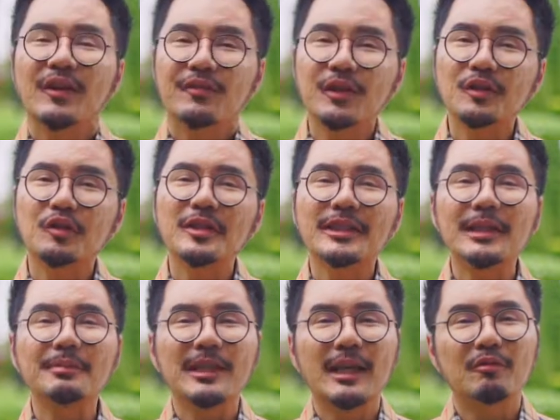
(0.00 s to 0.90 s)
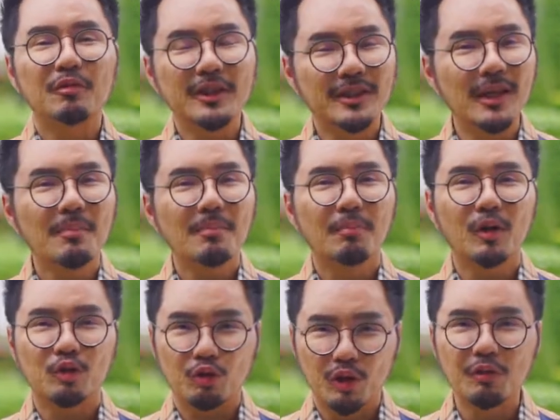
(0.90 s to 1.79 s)
Feng Shui Tips and Wisdom
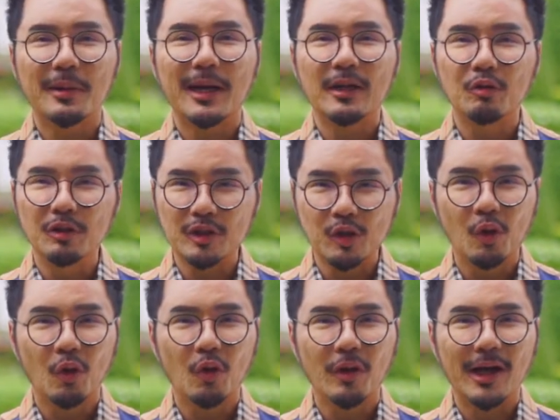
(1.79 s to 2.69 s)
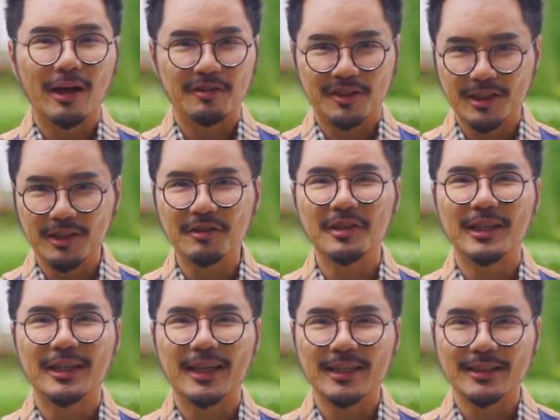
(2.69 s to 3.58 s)
brought to you by Luis Low. I will see you
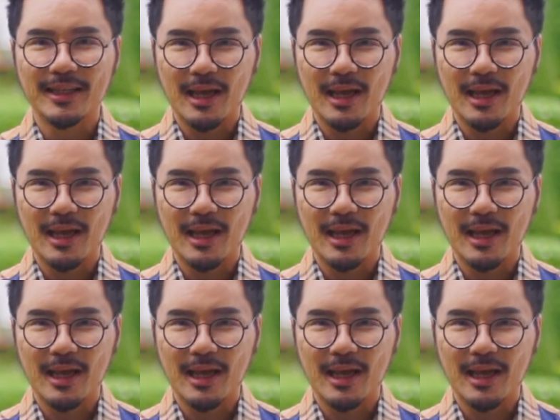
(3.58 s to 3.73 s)
in next